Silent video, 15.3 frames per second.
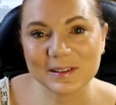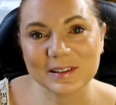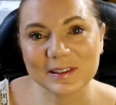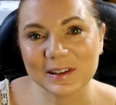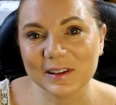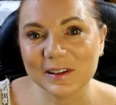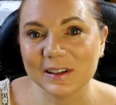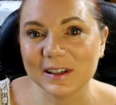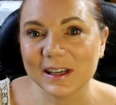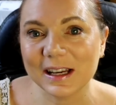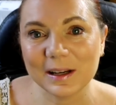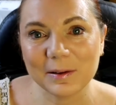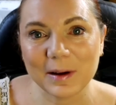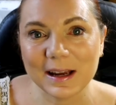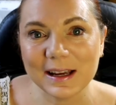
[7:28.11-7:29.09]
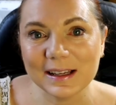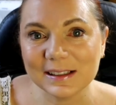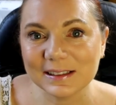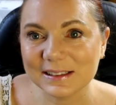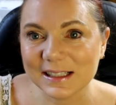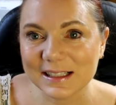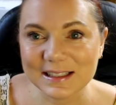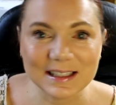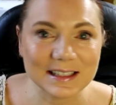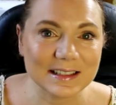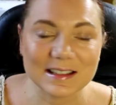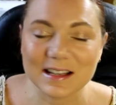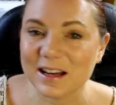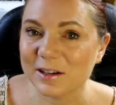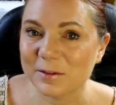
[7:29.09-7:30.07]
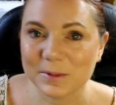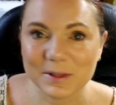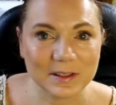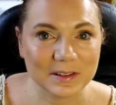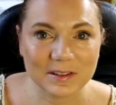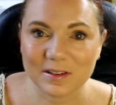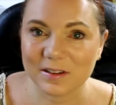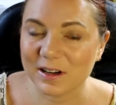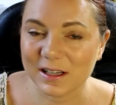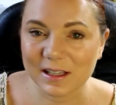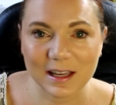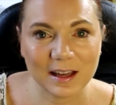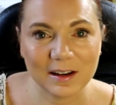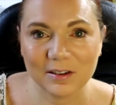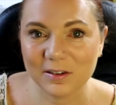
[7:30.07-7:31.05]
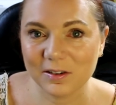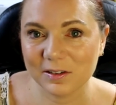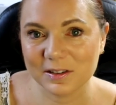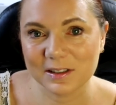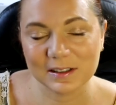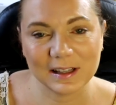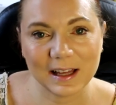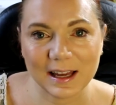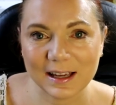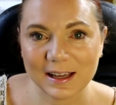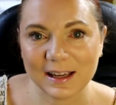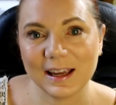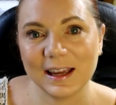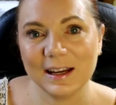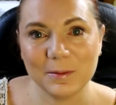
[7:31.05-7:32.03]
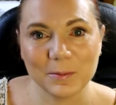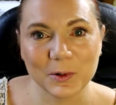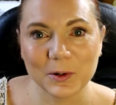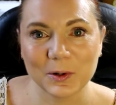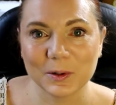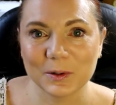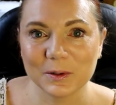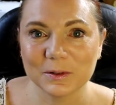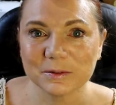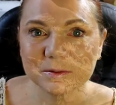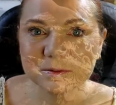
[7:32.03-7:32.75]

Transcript: So anyway, let's get started because I cannot delay anymore.